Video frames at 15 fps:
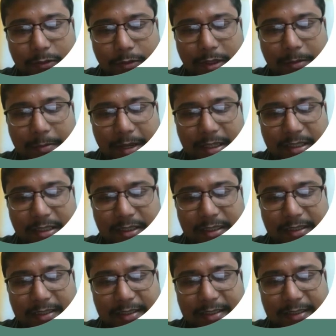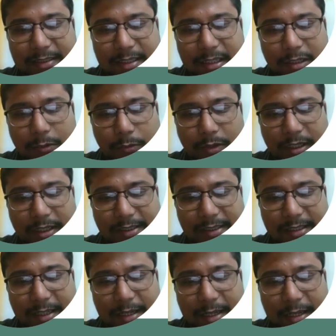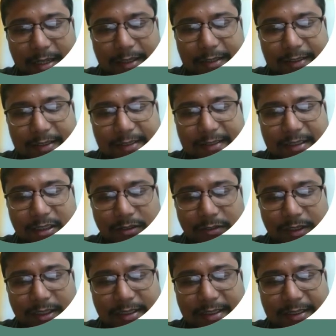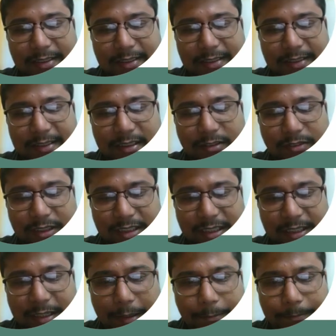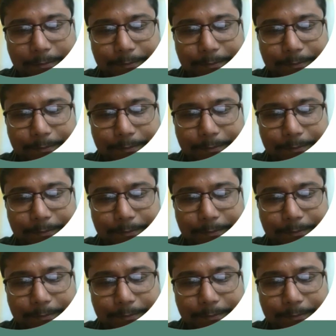So imagine this is the uterus, this is cervix, this is the vagina.